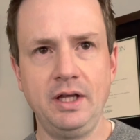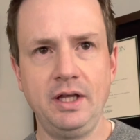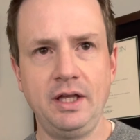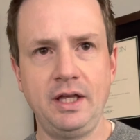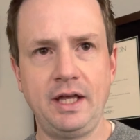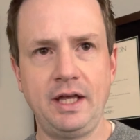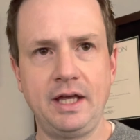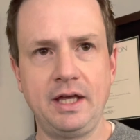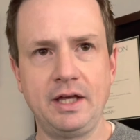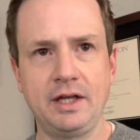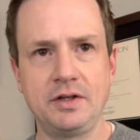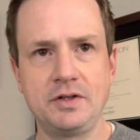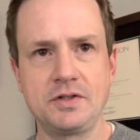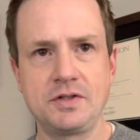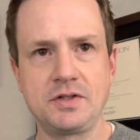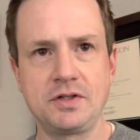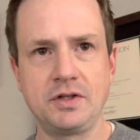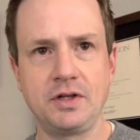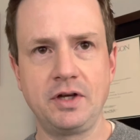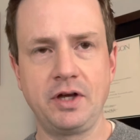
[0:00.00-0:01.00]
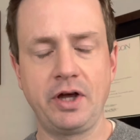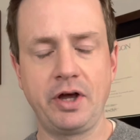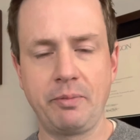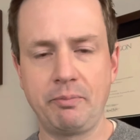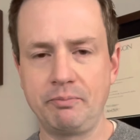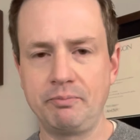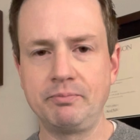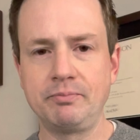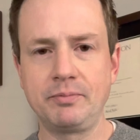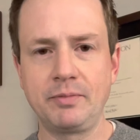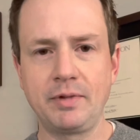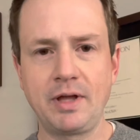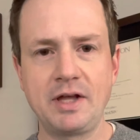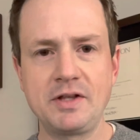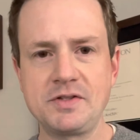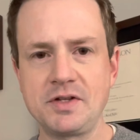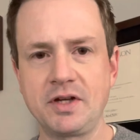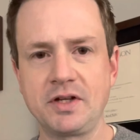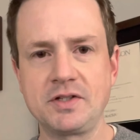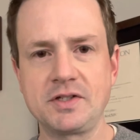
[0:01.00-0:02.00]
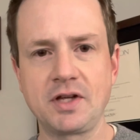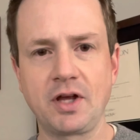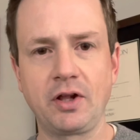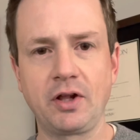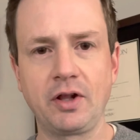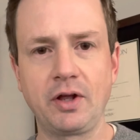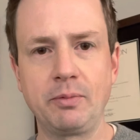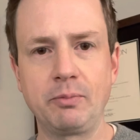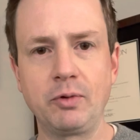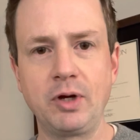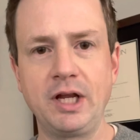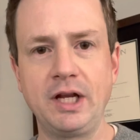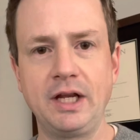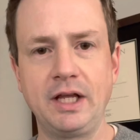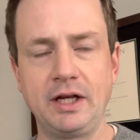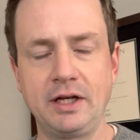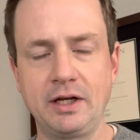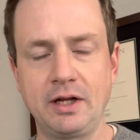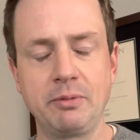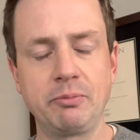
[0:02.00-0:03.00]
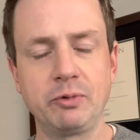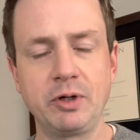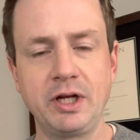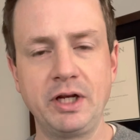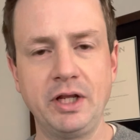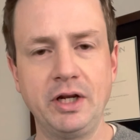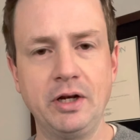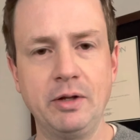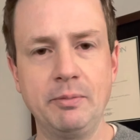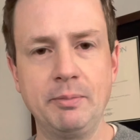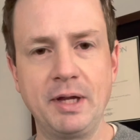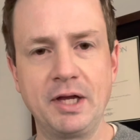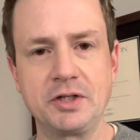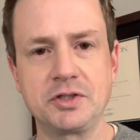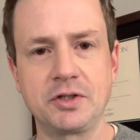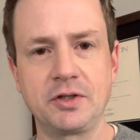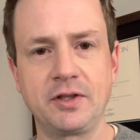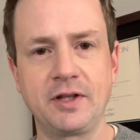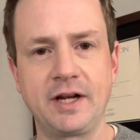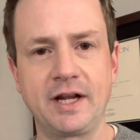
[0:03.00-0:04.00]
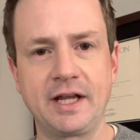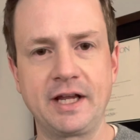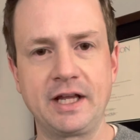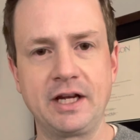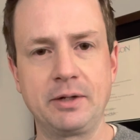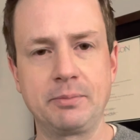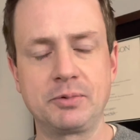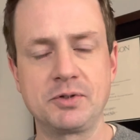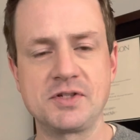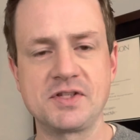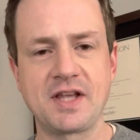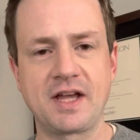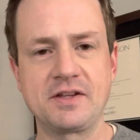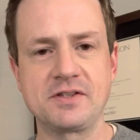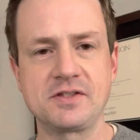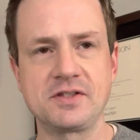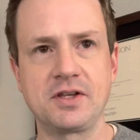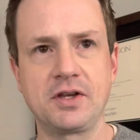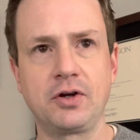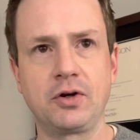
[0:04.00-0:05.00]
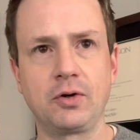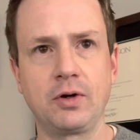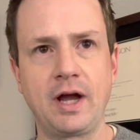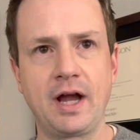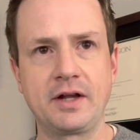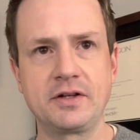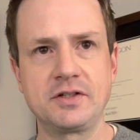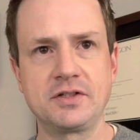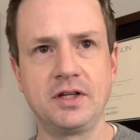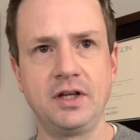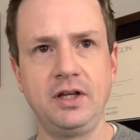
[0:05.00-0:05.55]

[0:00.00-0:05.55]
And as you can tell, I'm reading to make sure that I get it precisely correct.